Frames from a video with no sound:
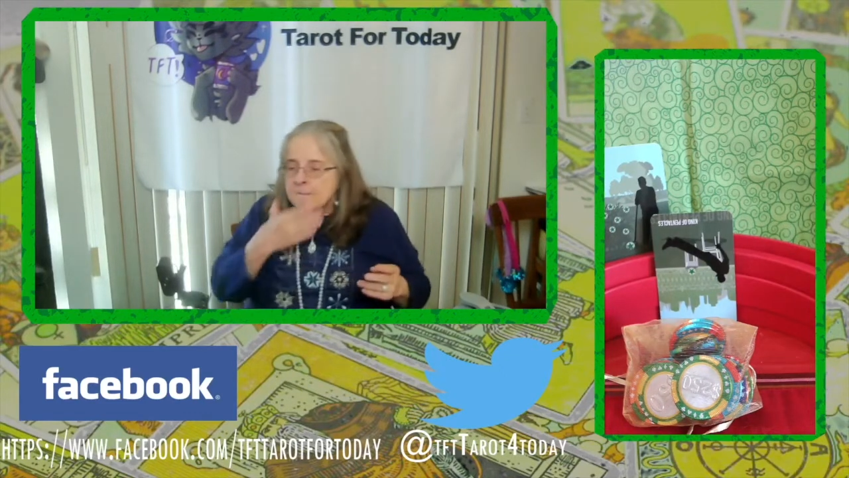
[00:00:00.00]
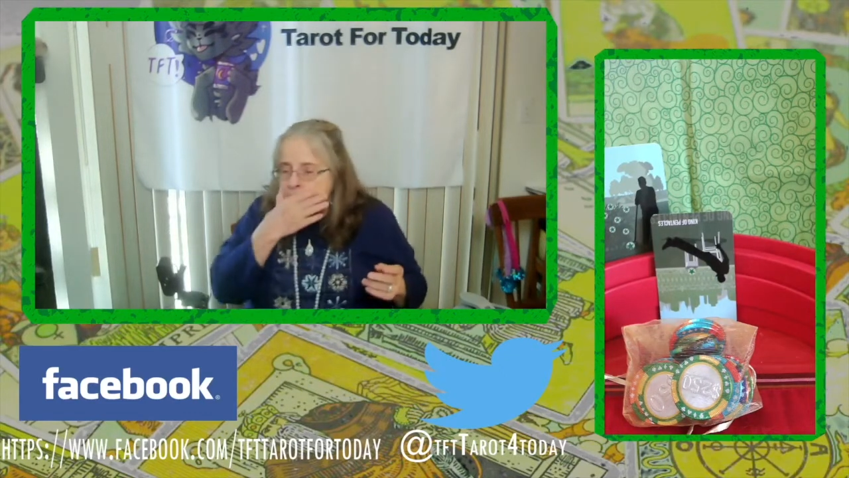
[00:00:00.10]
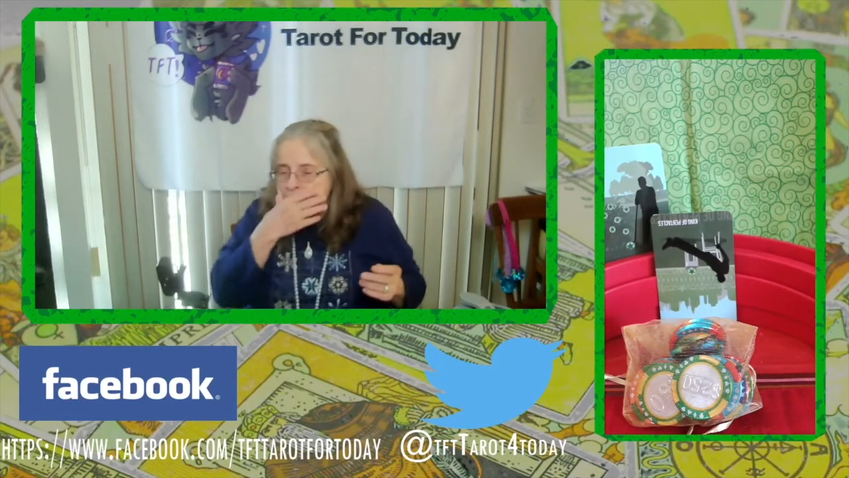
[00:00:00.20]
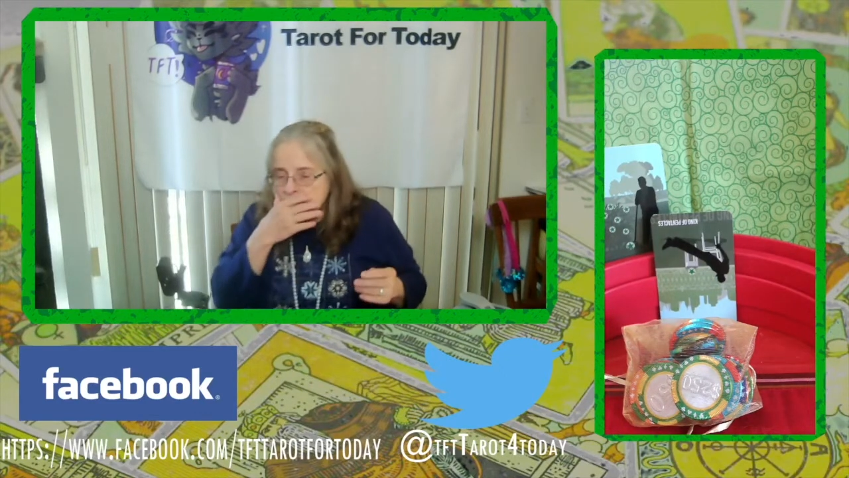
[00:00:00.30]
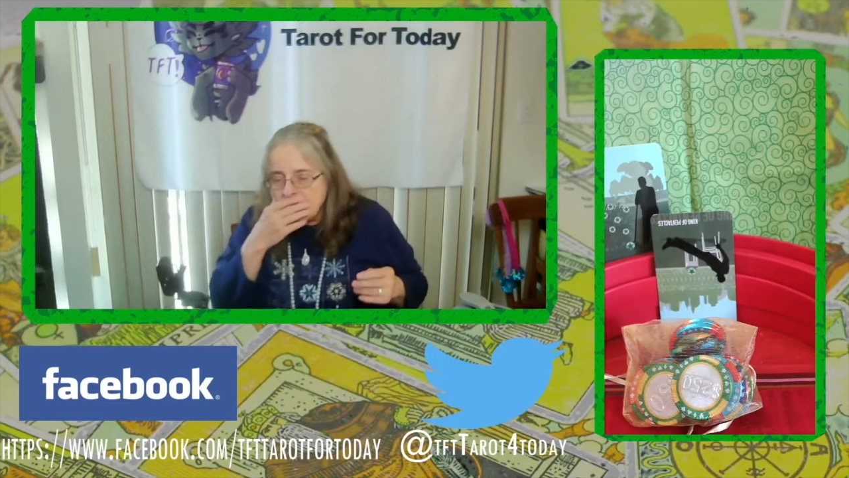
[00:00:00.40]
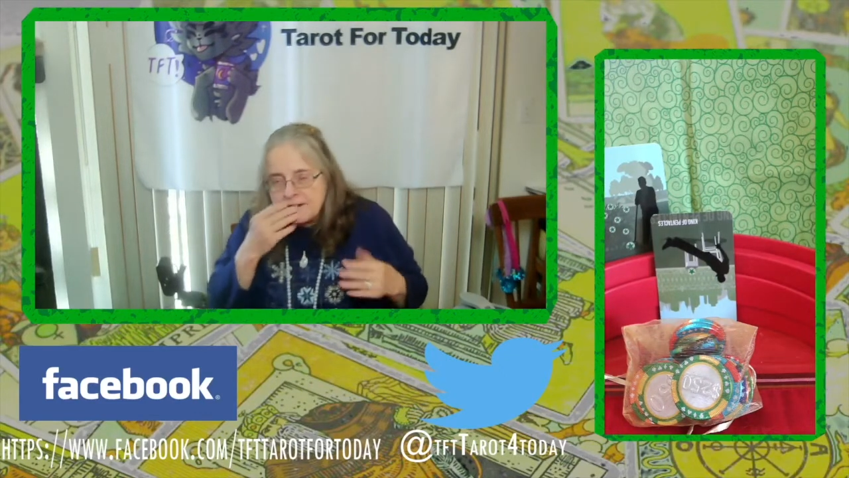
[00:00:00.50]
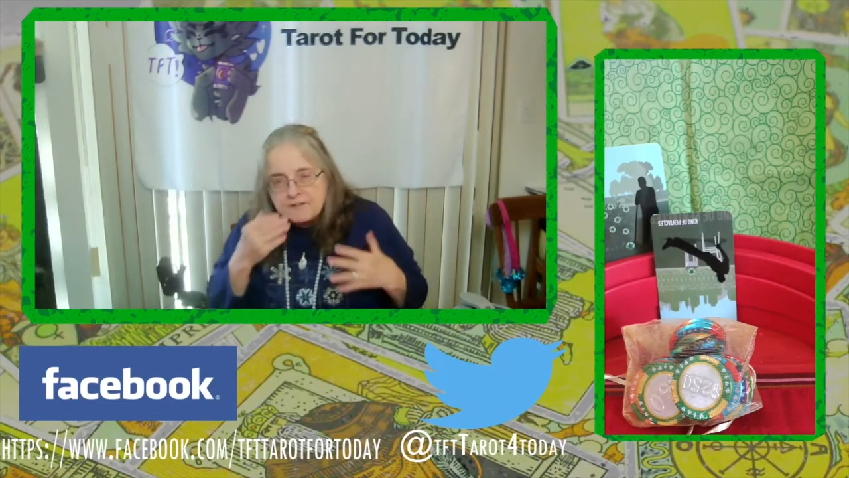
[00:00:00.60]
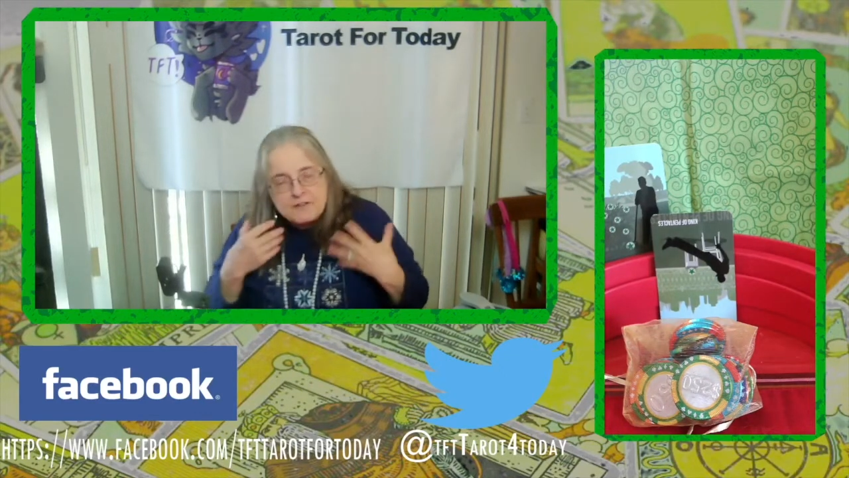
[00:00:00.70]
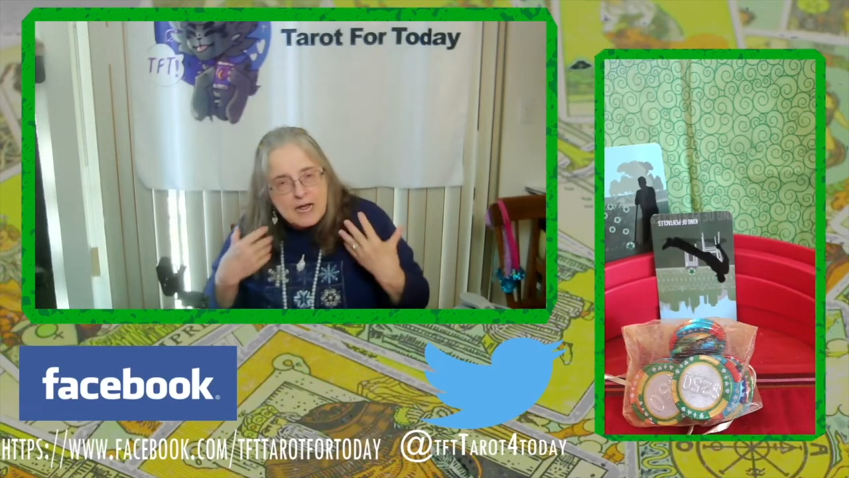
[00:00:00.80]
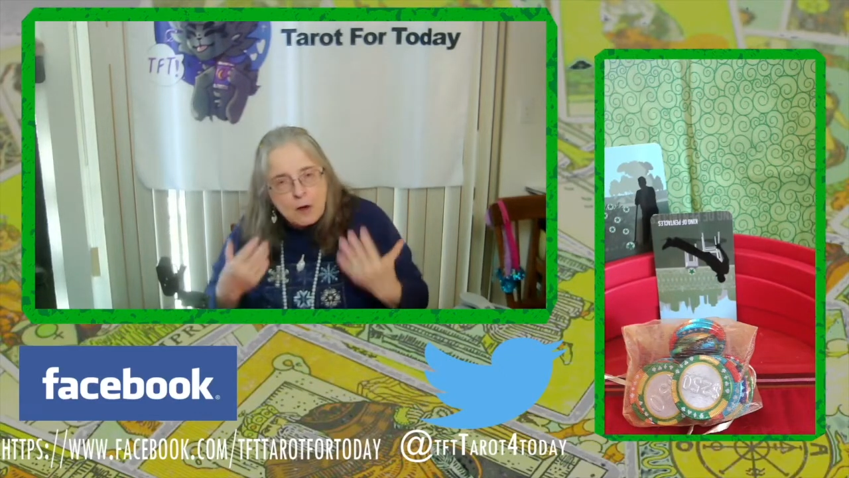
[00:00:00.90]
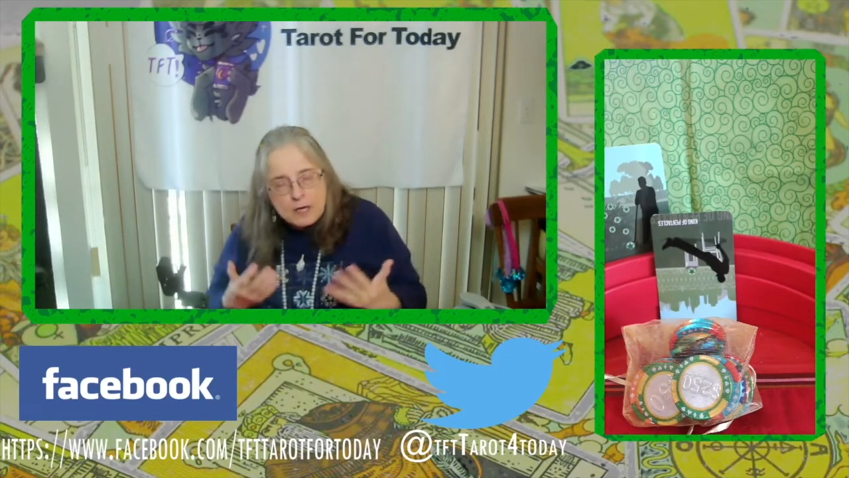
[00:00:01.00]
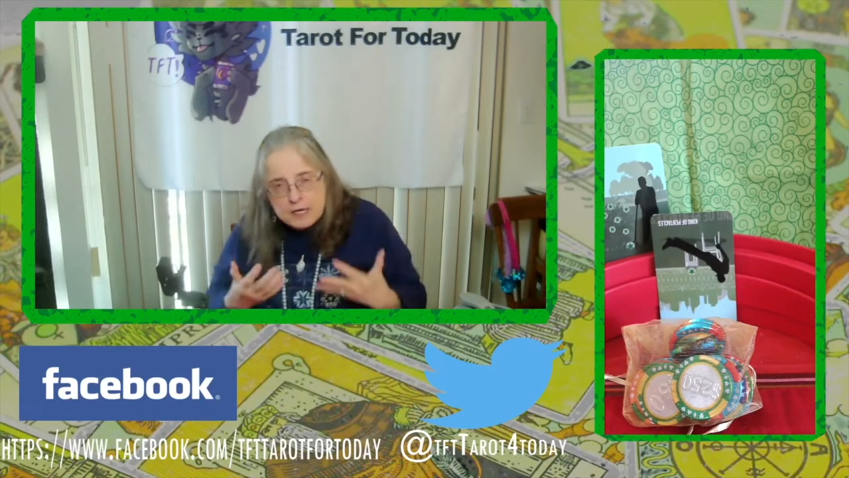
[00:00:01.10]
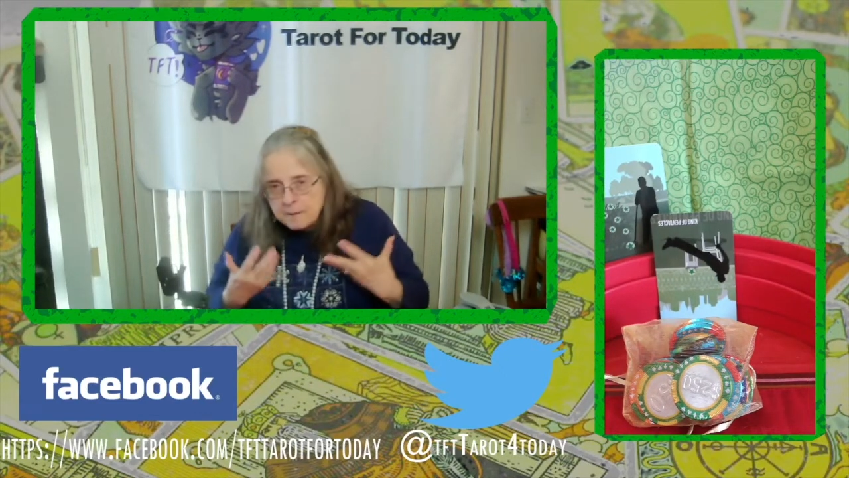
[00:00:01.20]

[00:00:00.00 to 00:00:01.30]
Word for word: You're kind of now in a